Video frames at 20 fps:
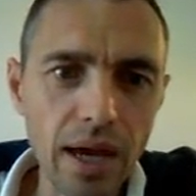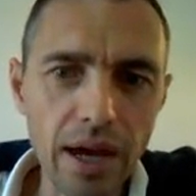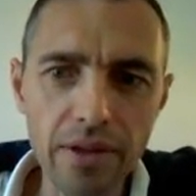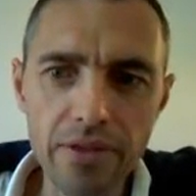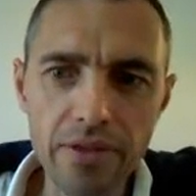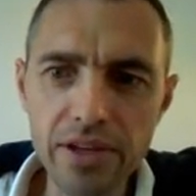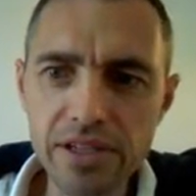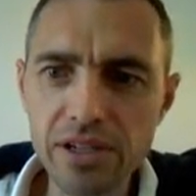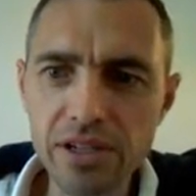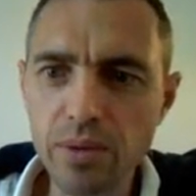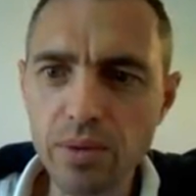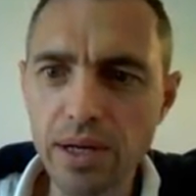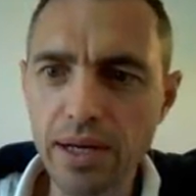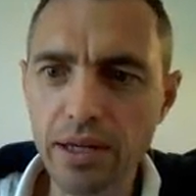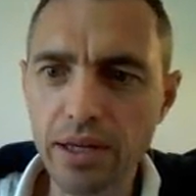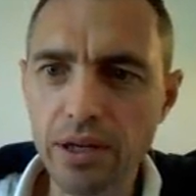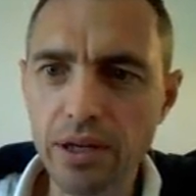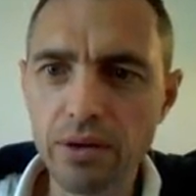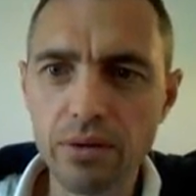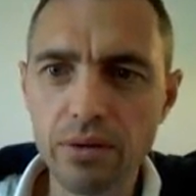And this is
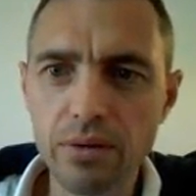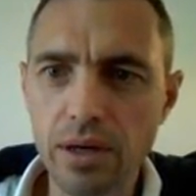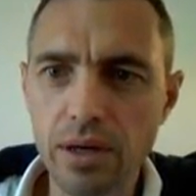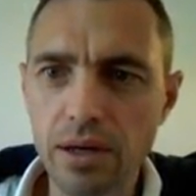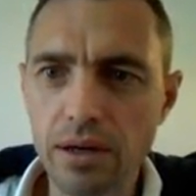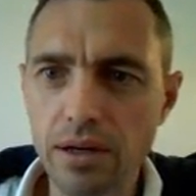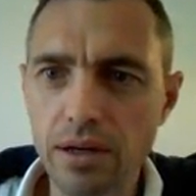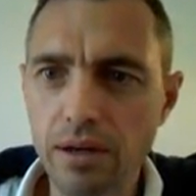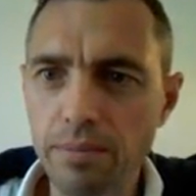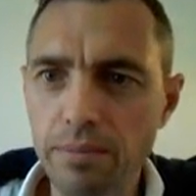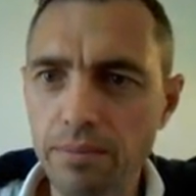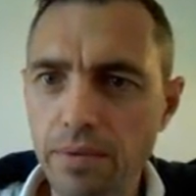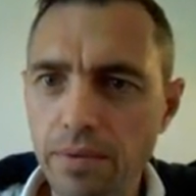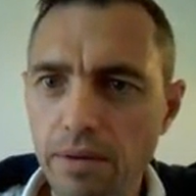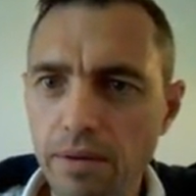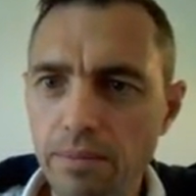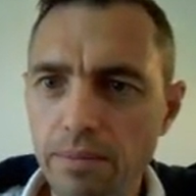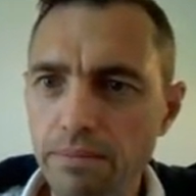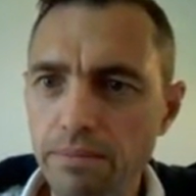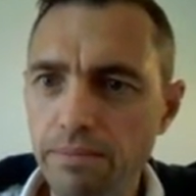where you, um,
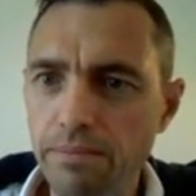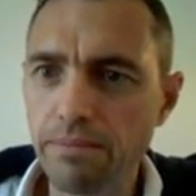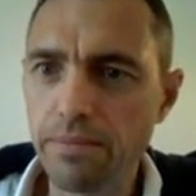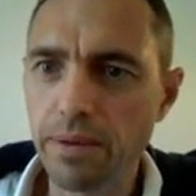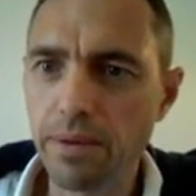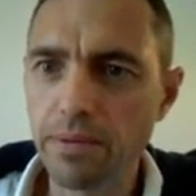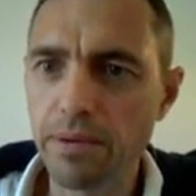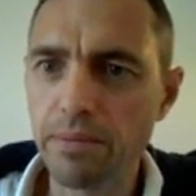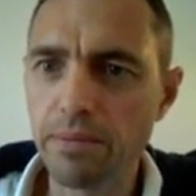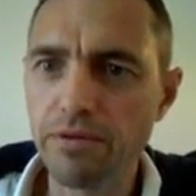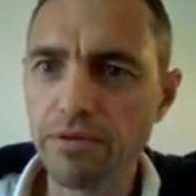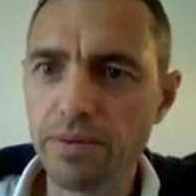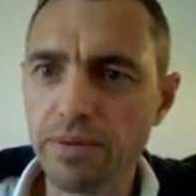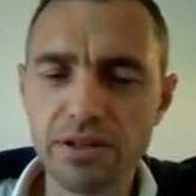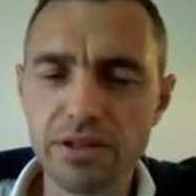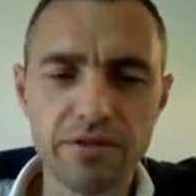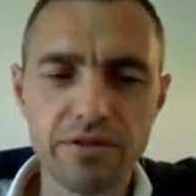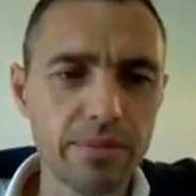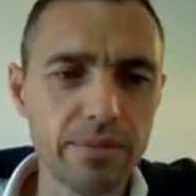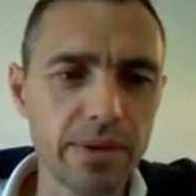um, I'm going to move
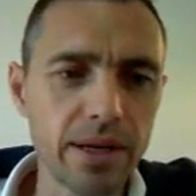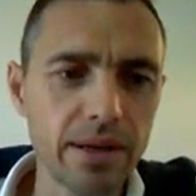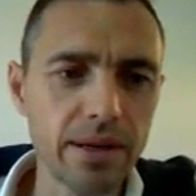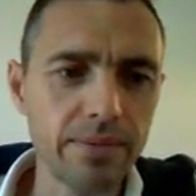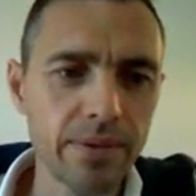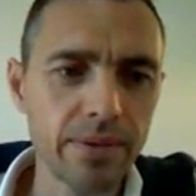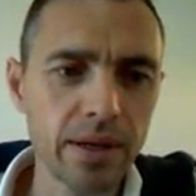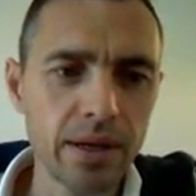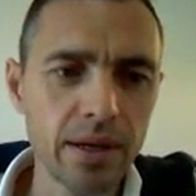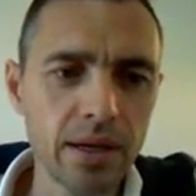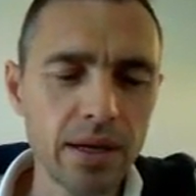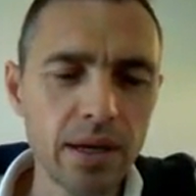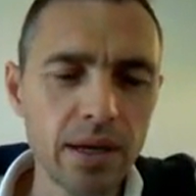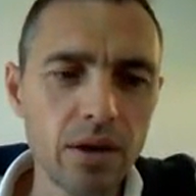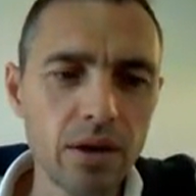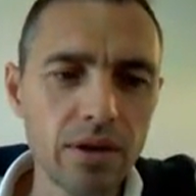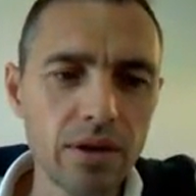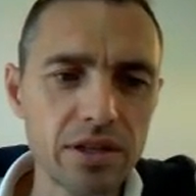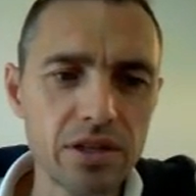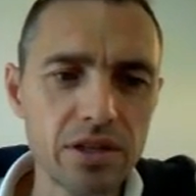myself up there.
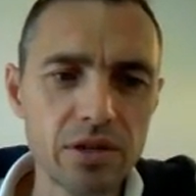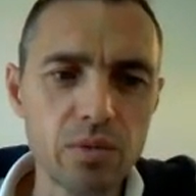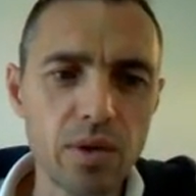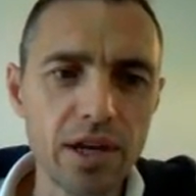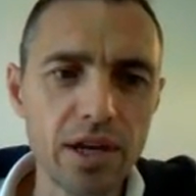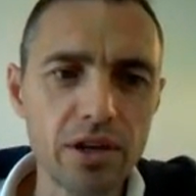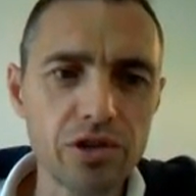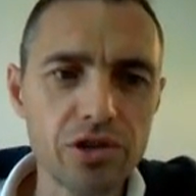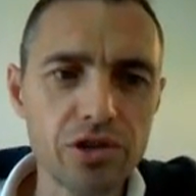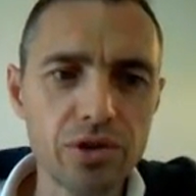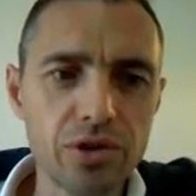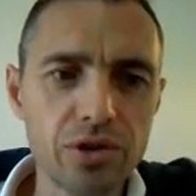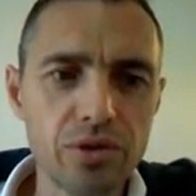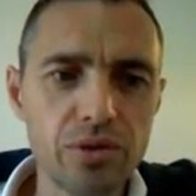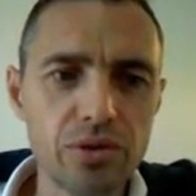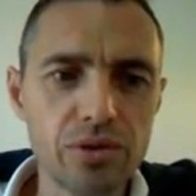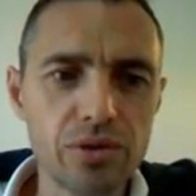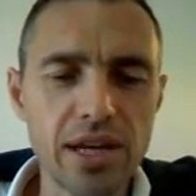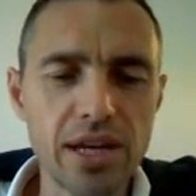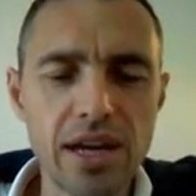This is where you
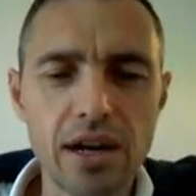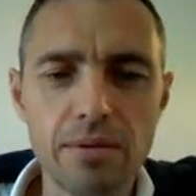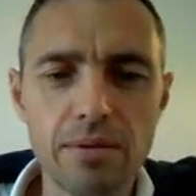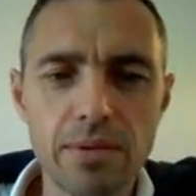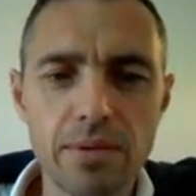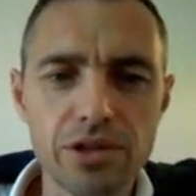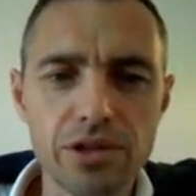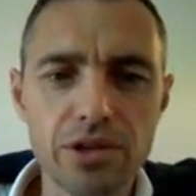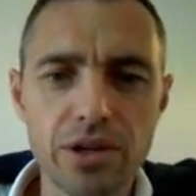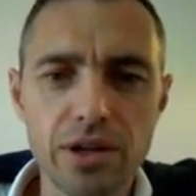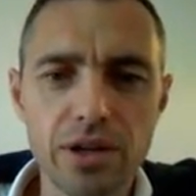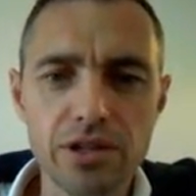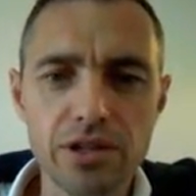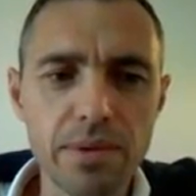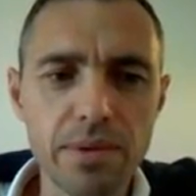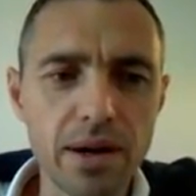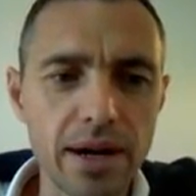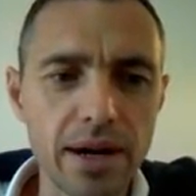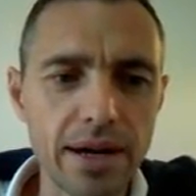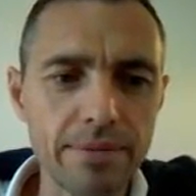choose how much you're going to
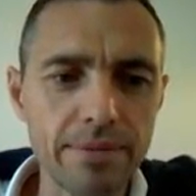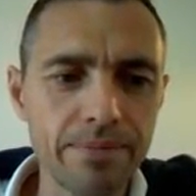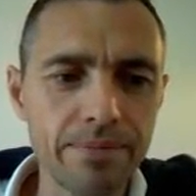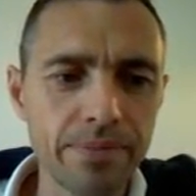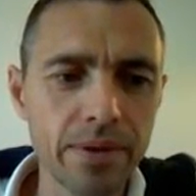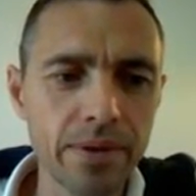buy.